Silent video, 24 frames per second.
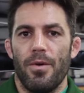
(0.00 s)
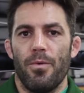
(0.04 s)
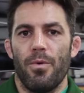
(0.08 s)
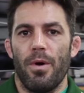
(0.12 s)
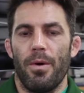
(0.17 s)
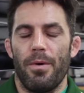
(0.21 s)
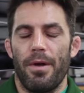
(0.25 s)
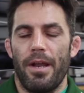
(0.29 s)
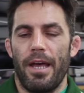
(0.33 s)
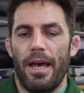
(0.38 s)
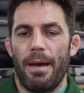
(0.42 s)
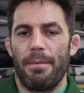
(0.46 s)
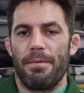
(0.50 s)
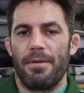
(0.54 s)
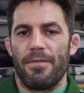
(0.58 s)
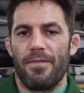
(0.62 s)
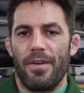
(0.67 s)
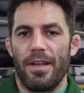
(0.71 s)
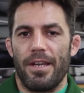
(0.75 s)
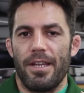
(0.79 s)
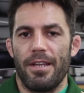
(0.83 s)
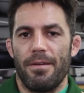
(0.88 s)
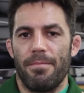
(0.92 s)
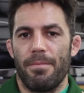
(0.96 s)
What would happen if
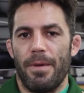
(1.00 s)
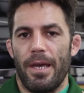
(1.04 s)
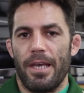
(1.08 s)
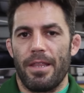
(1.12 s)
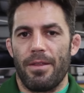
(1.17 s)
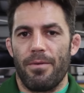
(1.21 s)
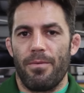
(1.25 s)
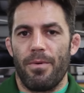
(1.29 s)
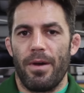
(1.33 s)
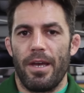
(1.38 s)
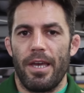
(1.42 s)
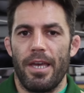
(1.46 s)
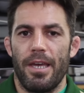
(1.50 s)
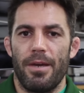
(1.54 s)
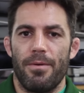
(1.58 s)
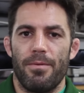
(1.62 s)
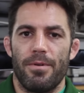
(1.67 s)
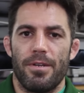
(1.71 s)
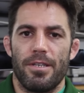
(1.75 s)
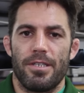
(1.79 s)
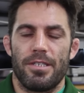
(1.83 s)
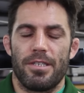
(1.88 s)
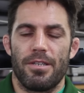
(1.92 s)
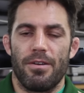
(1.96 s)
I didn't make the weight?
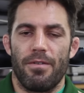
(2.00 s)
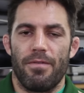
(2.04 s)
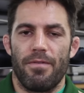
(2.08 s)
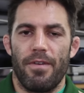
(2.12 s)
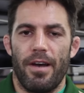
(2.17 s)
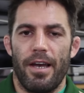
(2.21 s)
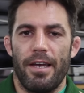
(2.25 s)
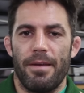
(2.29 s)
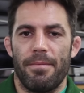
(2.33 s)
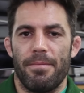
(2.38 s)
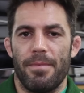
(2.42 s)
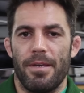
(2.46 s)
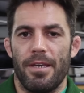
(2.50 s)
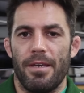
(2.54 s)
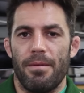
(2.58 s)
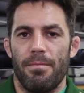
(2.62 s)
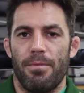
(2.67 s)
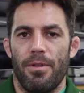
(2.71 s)
Would he still fight me?